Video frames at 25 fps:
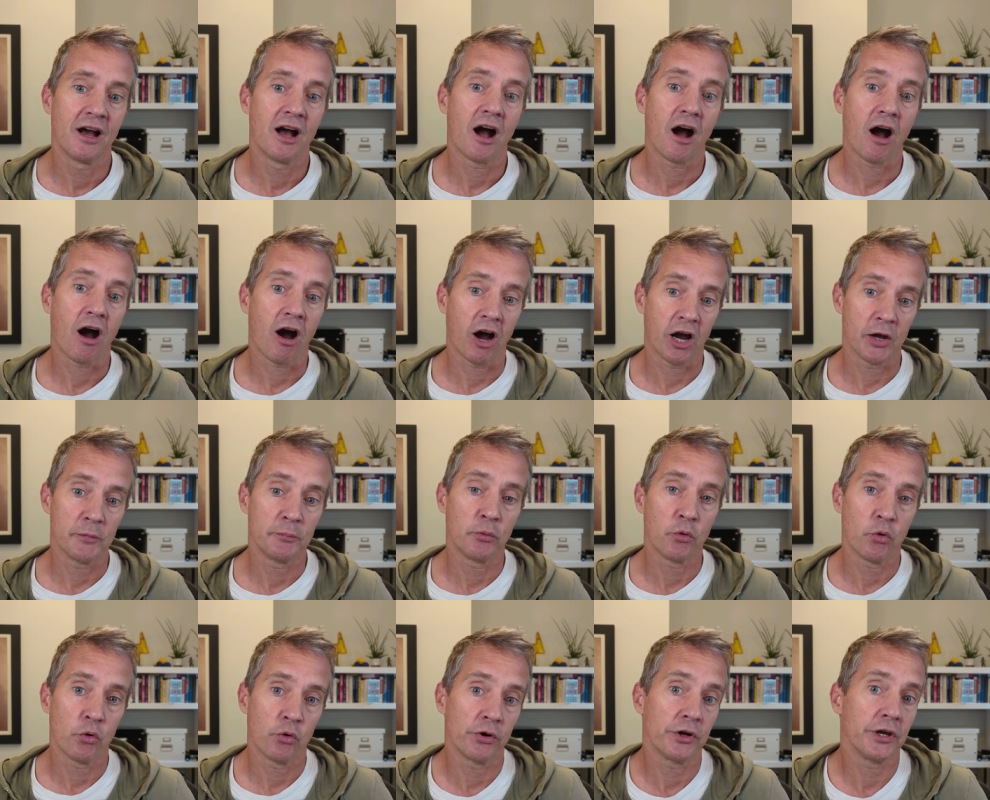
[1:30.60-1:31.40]
I
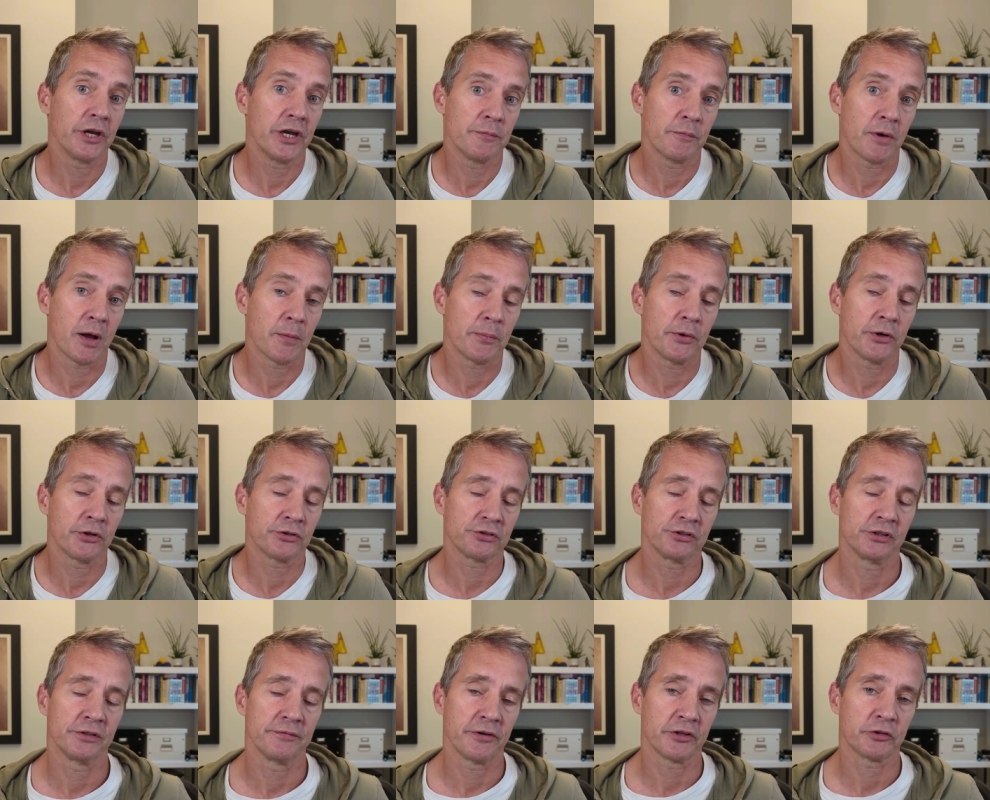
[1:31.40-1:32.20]
bought in my
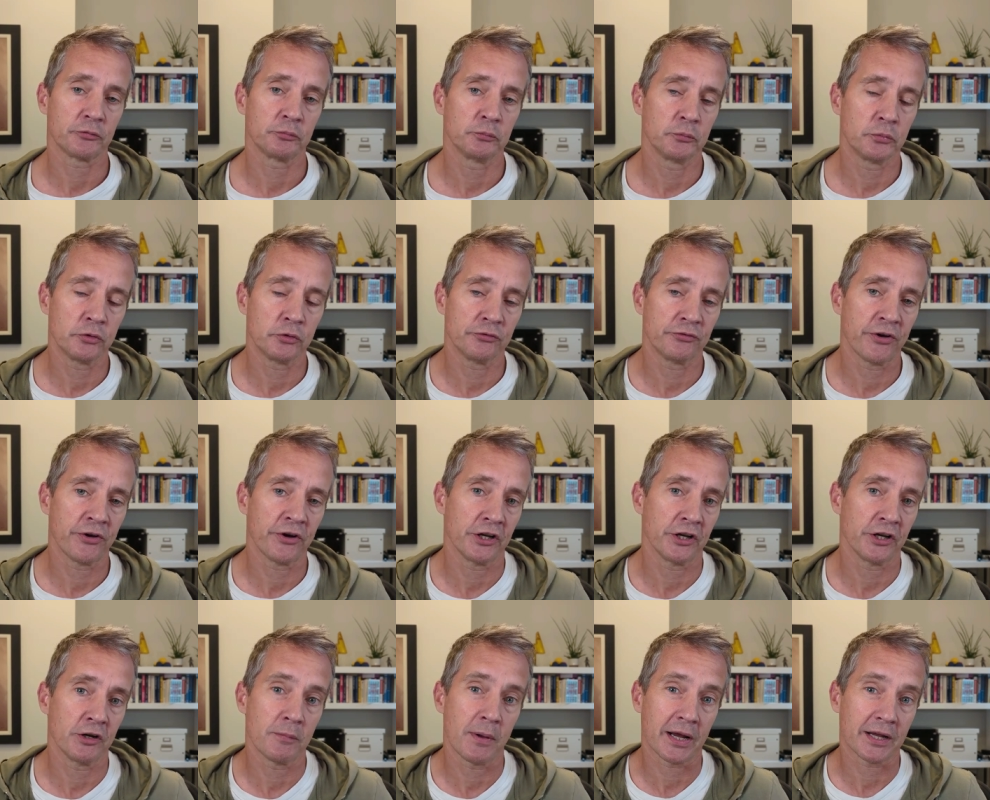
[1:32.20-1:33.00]
personal investment
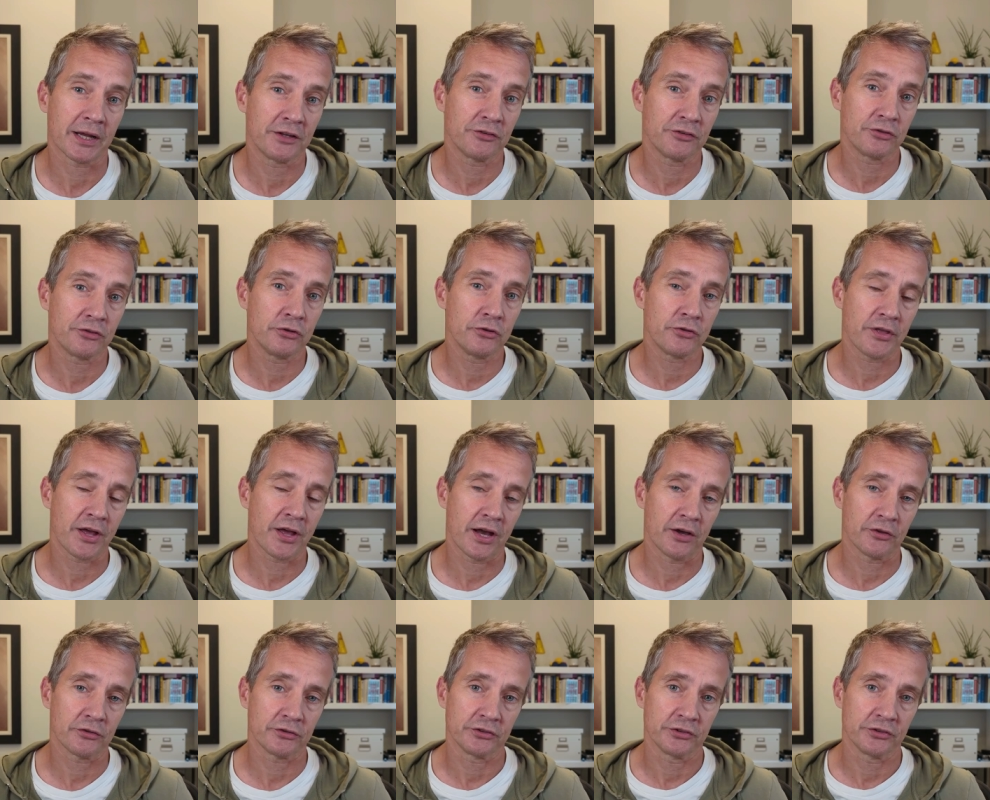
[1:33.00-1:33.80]
portfolio back in
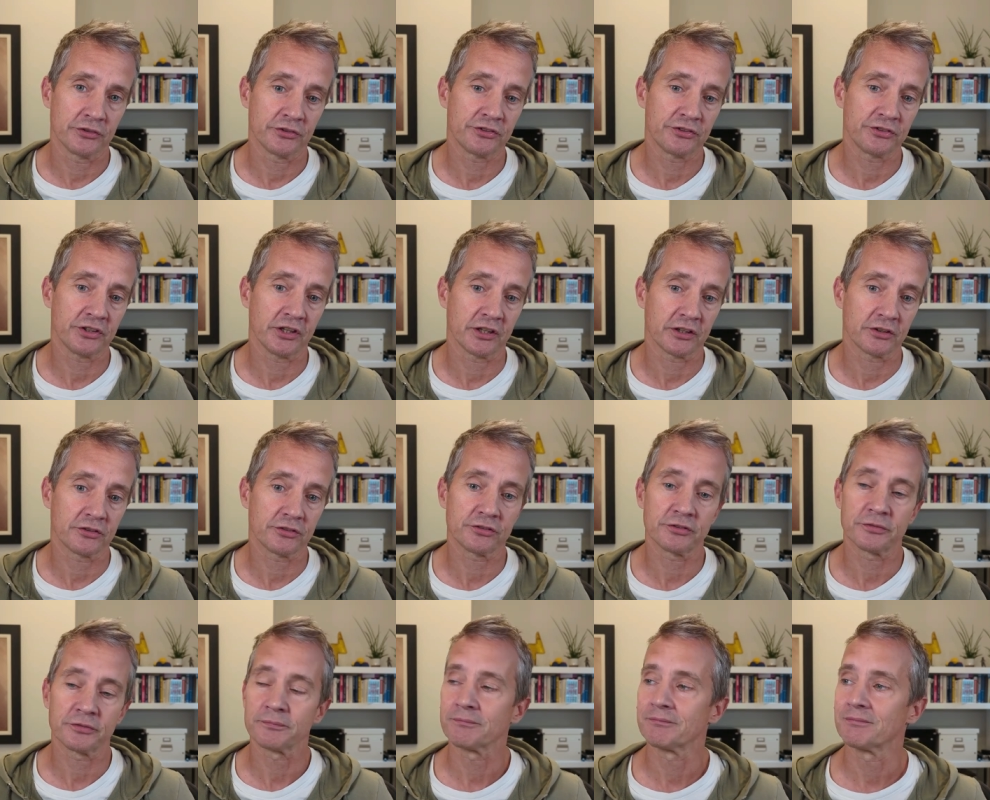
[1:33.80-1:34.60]
2006.